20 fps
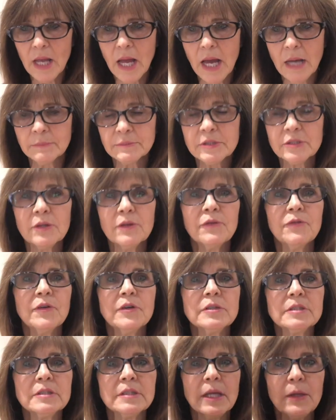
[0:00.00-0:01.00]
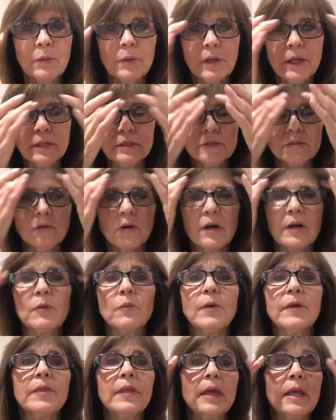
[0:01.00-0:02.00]
Um, so the first thing we get started
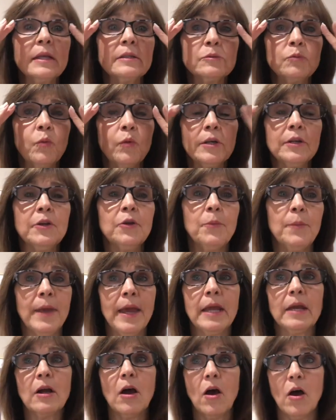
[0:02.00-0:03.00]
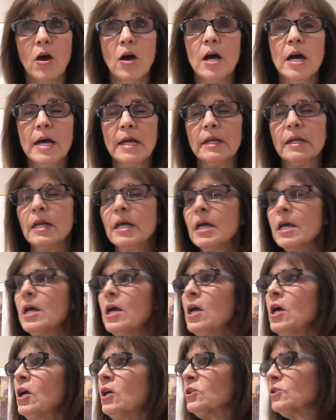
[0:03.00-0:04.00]
with is, what do you paint on?
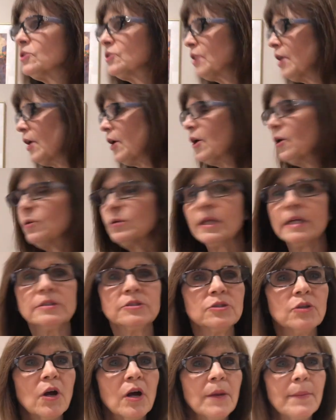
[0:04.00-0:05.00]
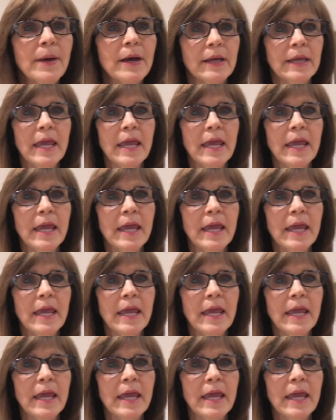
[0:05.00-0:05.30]
So let's talk about